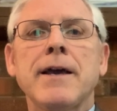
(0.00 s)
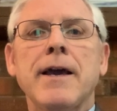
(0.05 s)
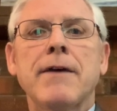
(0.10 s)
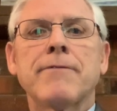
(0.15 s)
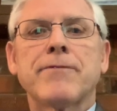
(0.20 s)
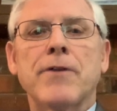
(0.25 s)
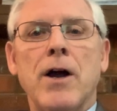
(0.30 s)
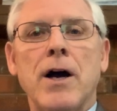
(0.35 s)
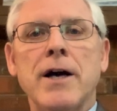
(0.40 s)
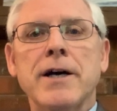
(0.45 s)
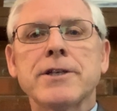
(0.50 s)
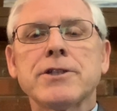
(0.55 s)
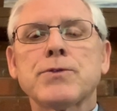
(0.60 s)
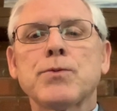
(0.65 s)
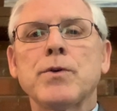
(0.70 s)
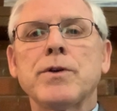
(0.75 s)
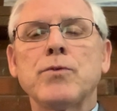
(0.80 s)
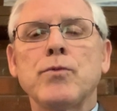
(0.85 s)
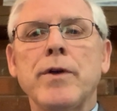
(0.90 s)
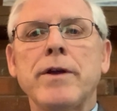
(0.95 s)
and for us
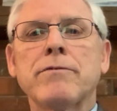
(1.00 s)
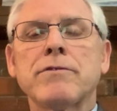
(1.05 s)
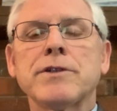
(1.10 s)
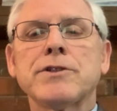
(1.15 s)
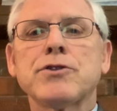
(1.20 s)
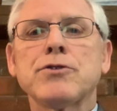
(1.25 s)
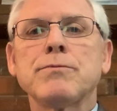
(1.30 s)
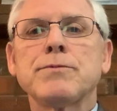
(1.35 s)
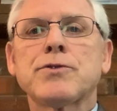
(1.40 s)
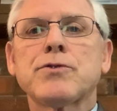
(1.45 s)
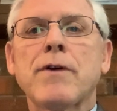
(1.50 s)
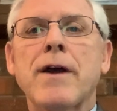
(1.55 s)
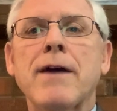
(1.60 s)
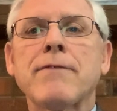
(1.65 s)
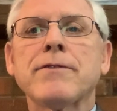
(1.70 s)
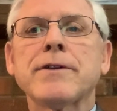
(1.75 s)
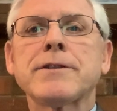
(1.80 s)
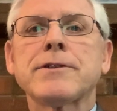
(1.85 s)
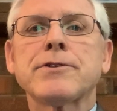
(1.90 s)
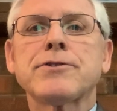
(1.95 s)
when we resume
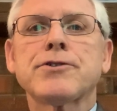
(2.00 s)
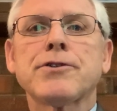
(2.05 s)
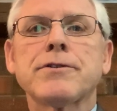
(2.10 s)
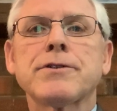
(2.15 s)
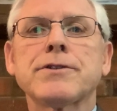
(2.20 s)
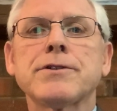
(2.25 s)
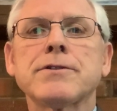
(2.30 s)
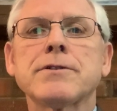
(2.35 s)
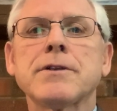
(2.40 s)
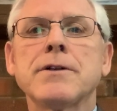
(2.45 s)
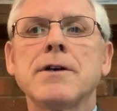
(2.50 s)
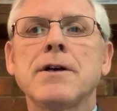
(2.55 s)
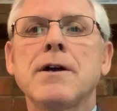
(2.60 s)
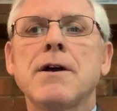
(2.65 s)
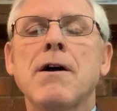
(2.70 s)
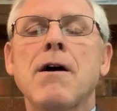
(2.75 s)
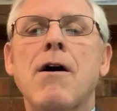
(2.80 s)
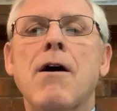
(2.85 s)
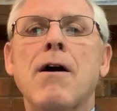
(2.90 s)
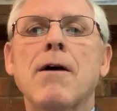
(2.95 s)
traveling to churches
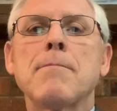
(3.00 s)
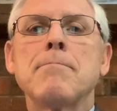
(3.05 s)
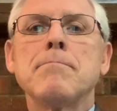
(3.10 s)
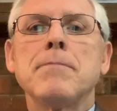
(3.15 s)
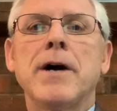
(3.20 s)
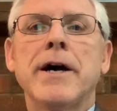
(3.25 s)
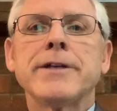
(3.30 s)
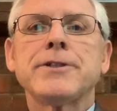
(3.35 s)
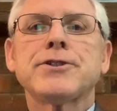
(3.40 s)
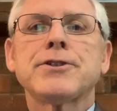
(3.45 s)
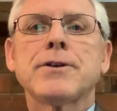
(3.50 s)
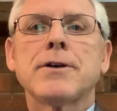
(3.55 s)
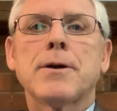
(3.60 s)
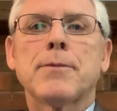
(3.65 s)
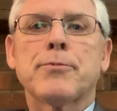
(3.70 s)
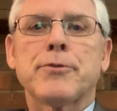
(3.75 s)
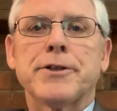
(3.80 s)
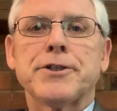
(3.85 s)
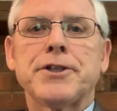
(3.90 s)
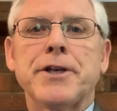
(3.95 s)
are much
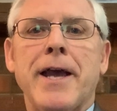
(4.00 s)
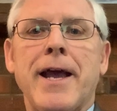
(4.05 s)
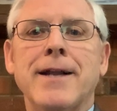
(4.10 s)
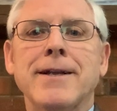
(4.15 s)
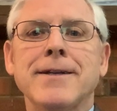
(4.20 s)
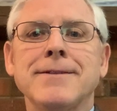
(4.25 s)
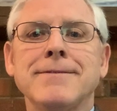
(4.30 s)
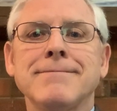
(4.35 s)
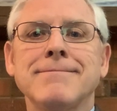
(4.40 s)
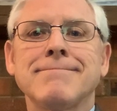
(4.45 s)
appreciated.